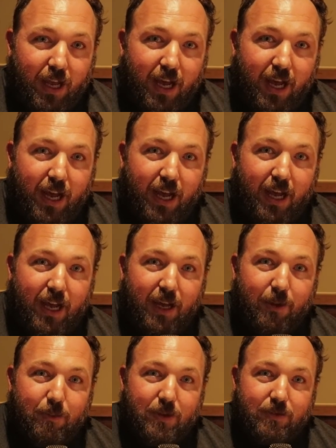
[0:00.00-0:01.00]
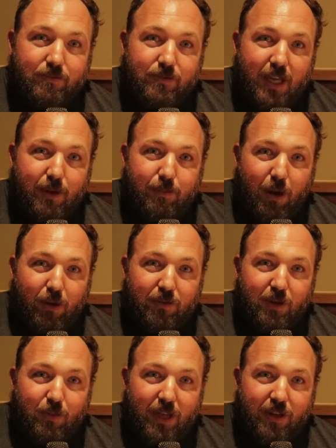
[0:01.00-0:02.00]
Powerlifting,
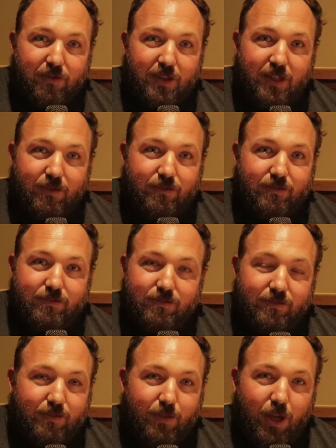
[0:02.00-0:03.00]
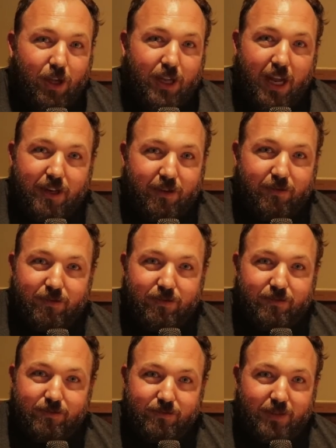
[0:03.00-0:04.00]
weightlifting, all kind
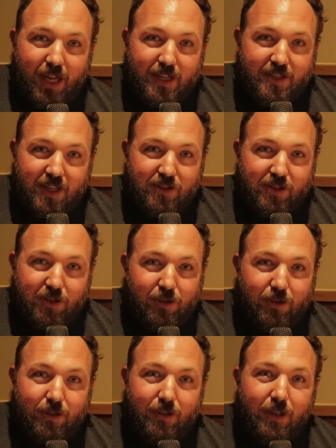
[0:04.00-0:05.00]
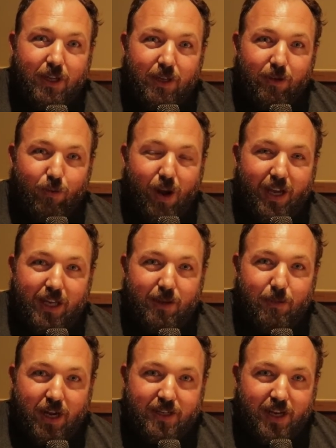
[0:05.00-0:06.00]
of nonsensical Rocky
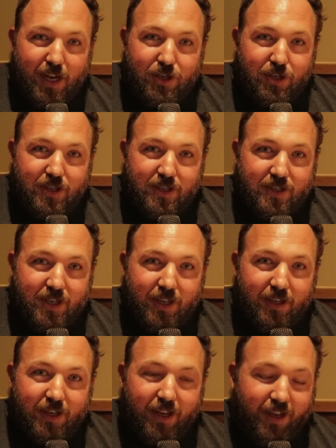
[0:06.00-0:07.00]
montages and